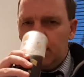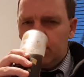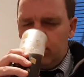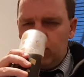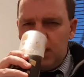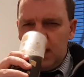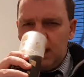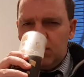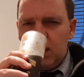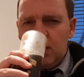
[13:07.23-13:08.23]
A
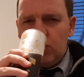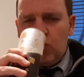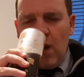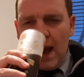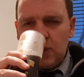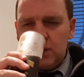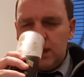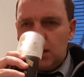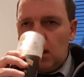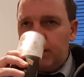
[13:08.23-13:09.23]
really
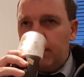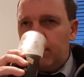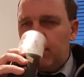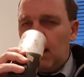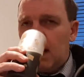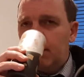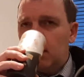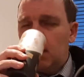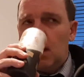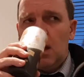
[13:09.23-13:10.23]
rounded coffee flavour
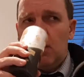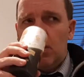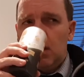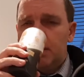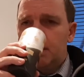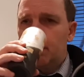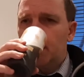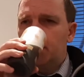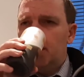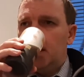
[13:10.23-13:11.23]
aroma to it.
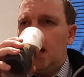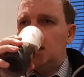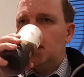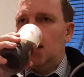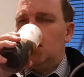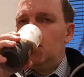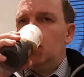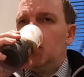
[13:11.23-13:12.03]
It's really nice, that.